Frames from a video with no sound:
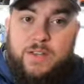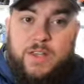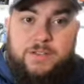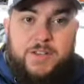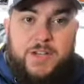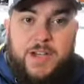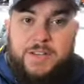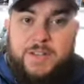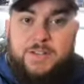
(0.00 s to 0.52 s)
If
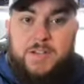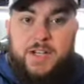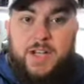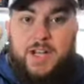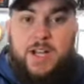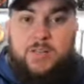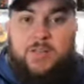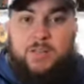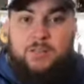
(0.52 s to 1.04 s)
you guys ever get
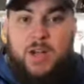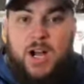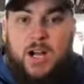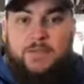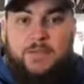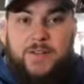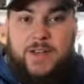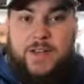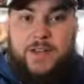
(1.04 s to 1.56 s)
out in the
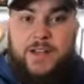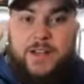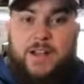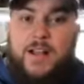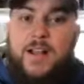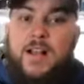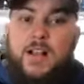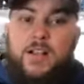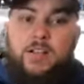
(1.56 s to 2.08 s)
Rockford
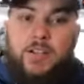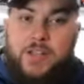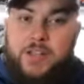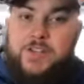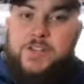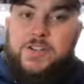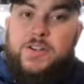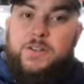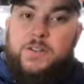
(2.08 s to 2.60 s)
area, look
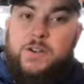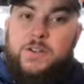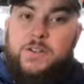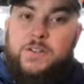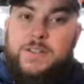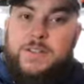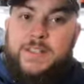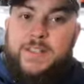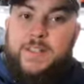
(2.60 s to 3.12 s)
in your
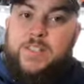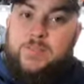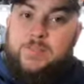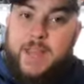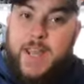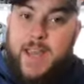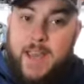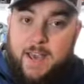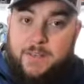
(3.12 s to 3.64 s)
local city. You
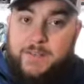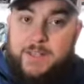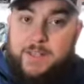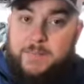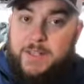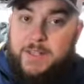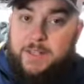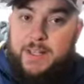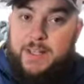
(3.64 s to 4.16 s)
may have
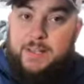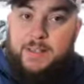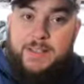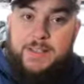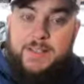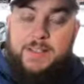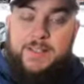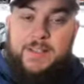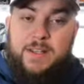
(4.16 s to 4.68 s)
something like
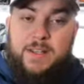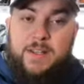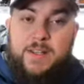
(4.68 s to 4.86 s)
this.